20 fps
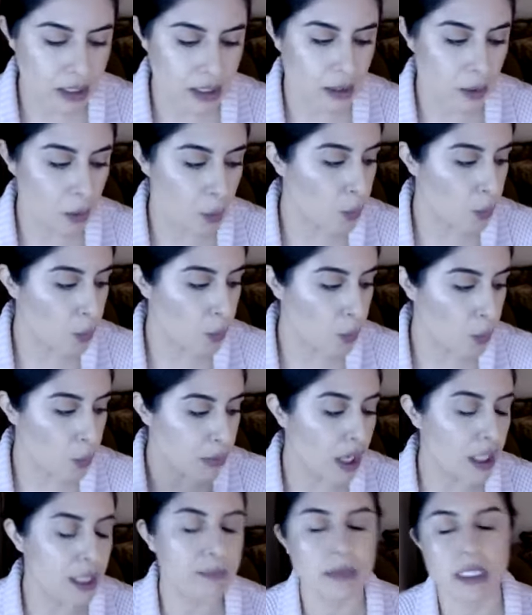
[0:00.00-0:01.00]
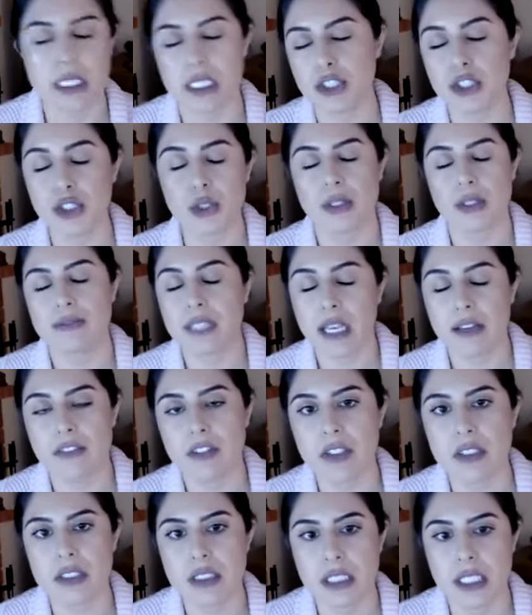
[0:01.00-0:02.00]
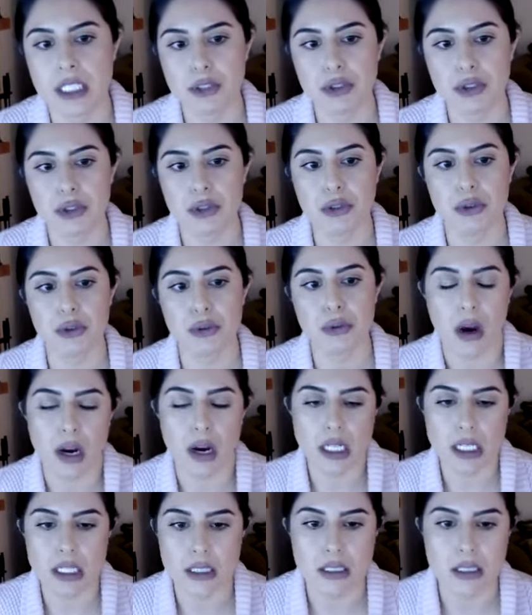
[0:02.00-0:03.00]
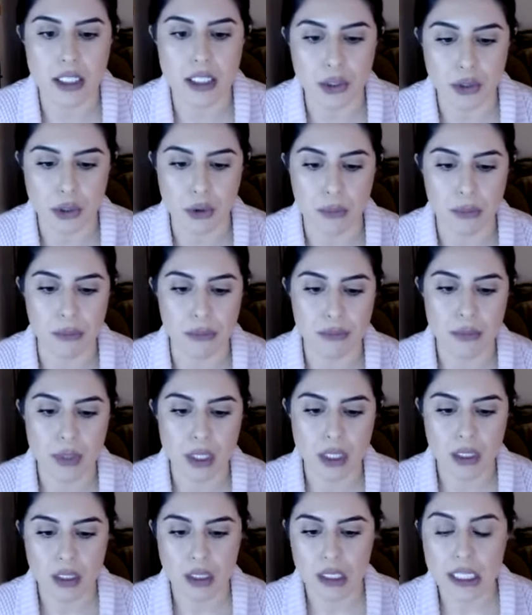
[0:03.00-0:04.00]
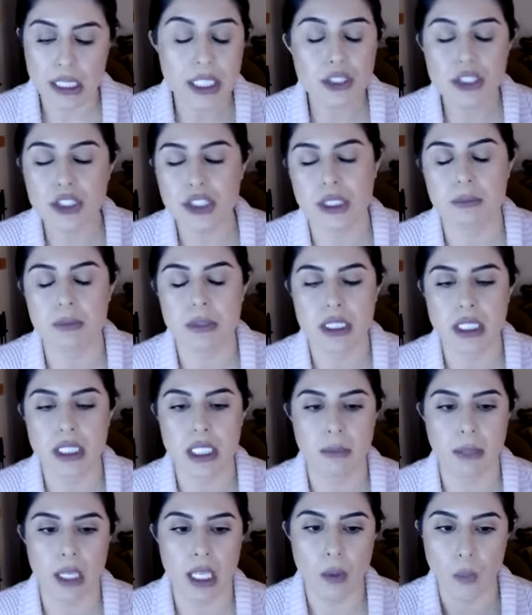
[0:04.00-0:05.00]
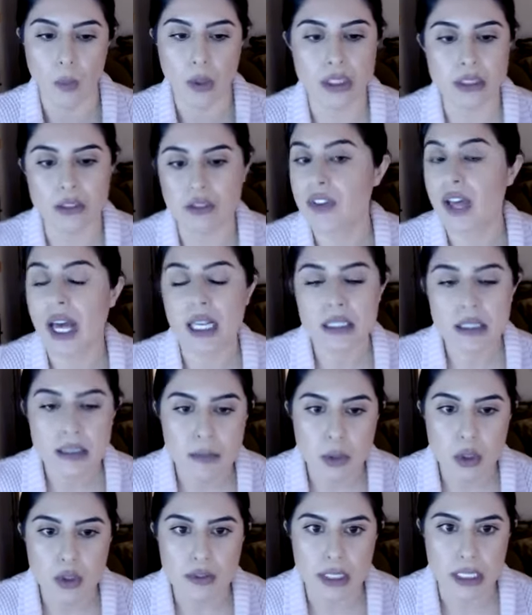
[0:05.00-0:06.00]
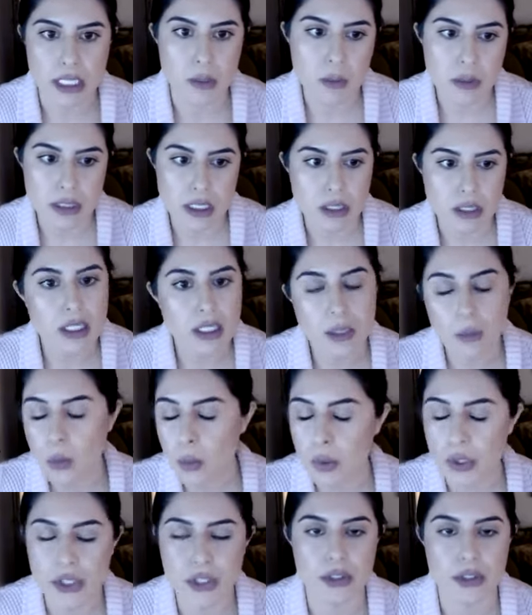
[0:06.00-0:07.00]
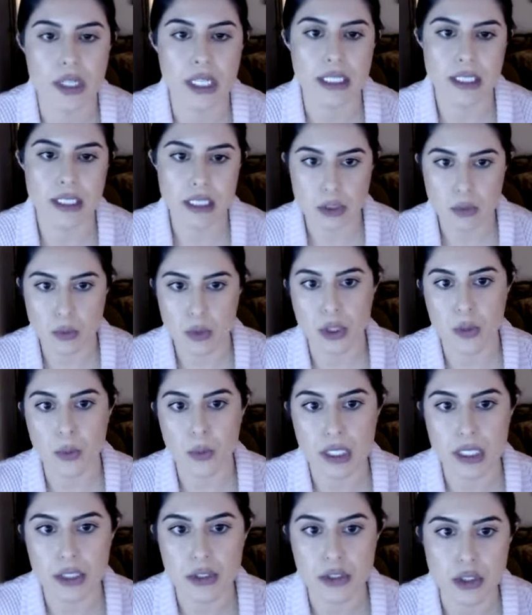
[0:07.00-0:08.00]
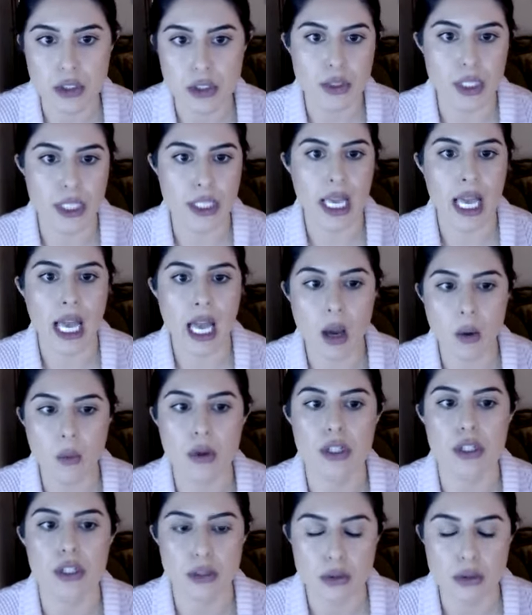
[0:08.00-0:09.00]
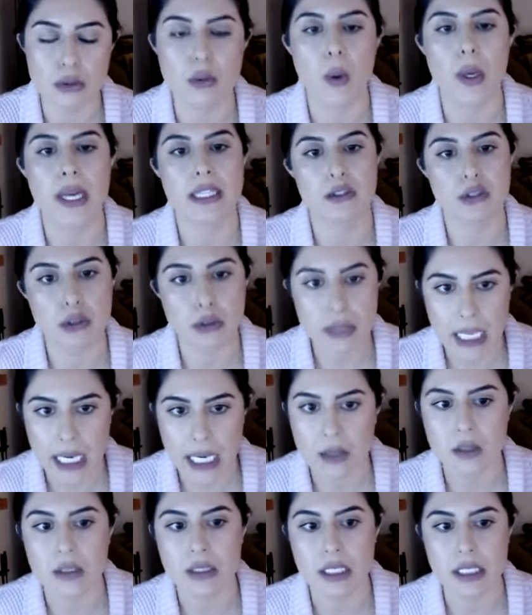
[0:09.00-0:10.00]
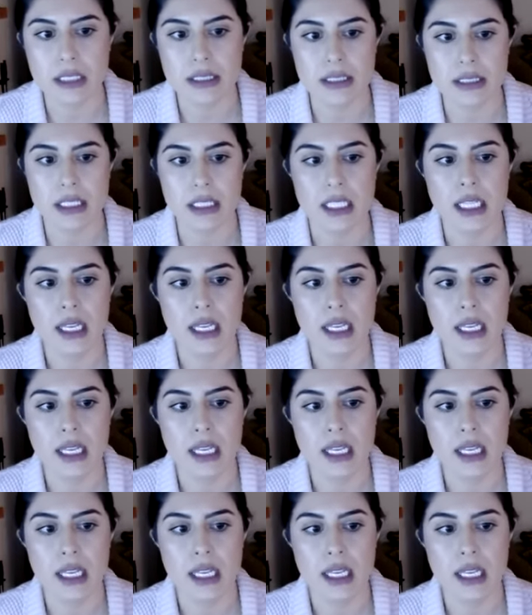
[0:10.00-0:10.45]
when I brought up the issue of diversity to our leadership team, it was fast moving. It was like, okay, well, what are your ideas? What do you want to do? Like, how are you going to tackle this? And